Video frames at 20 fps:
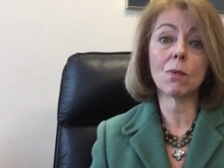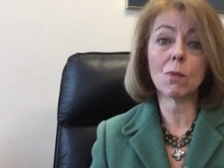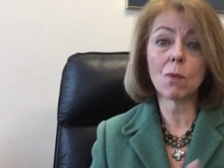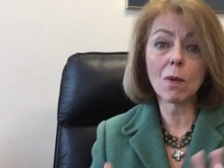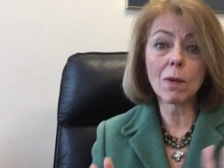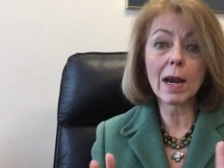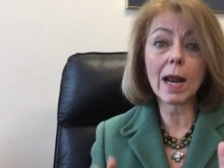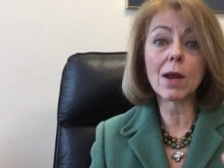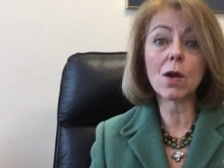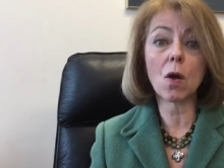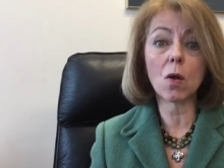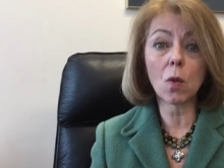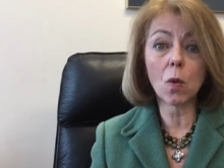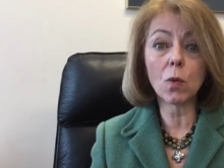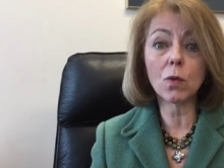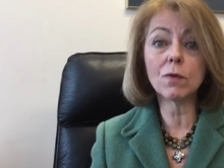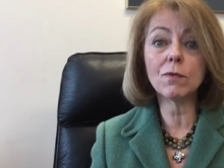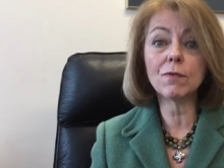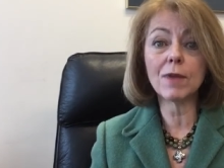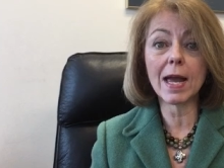what I call
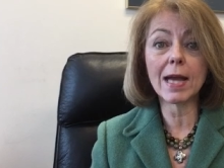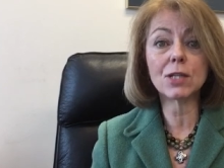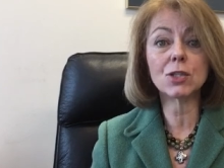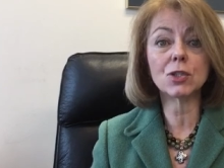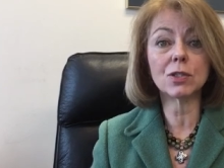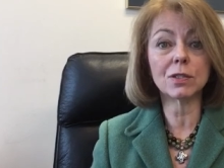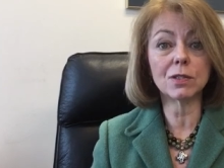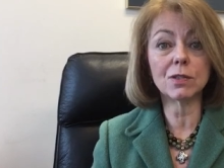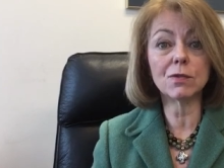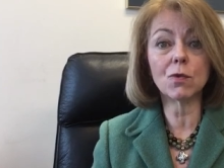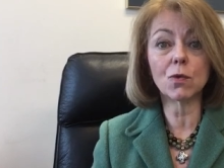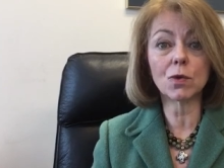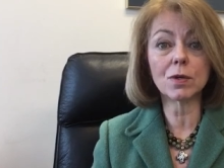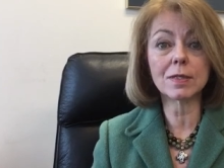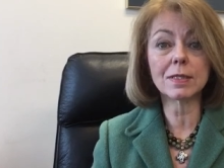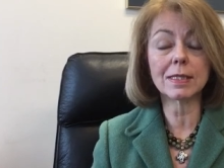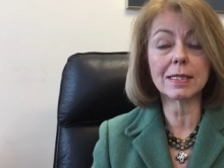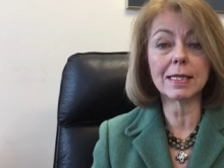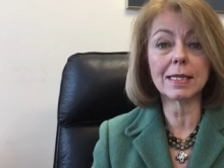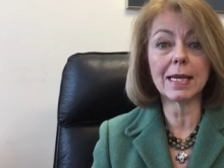old-fashioned
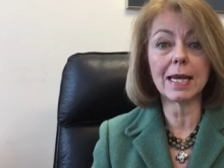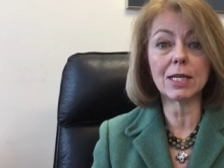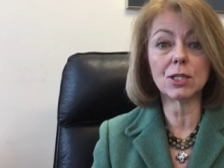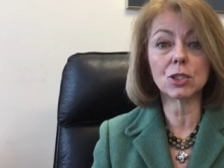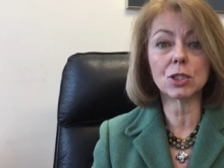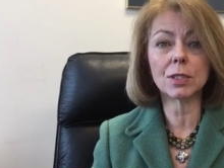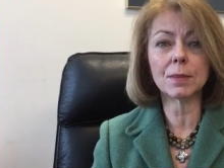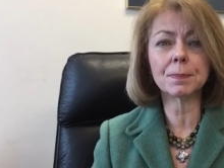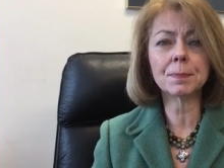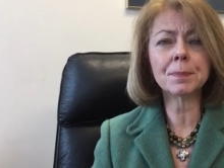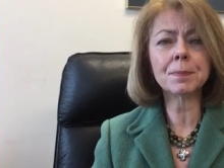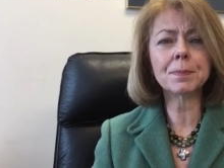divorce litigation,